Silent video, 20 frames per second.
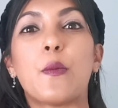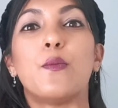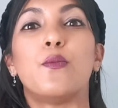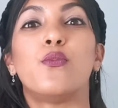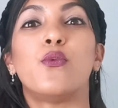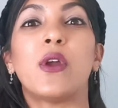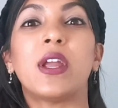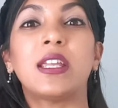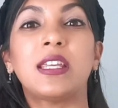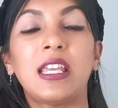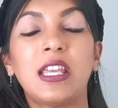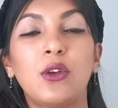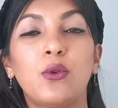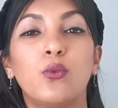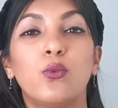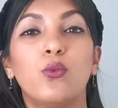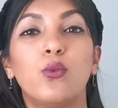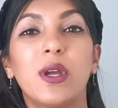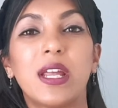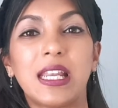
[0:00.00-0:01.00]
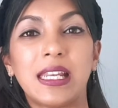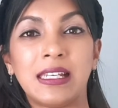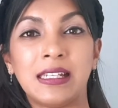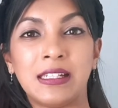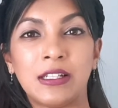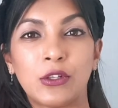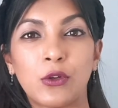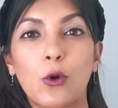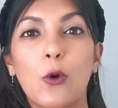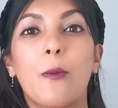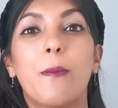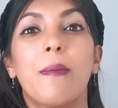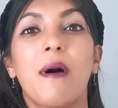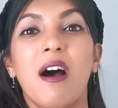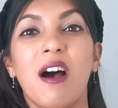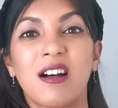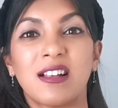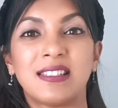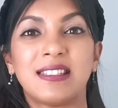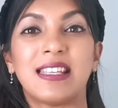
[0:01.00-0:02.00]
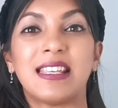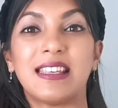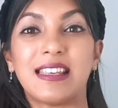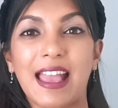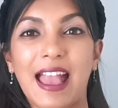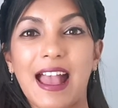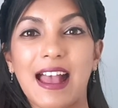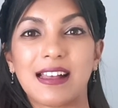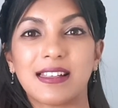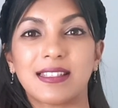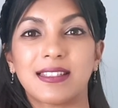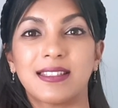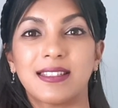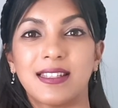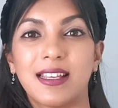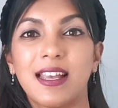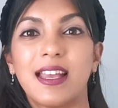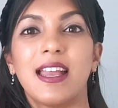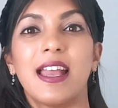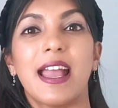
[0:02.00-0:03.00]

breaking wind or passing gas.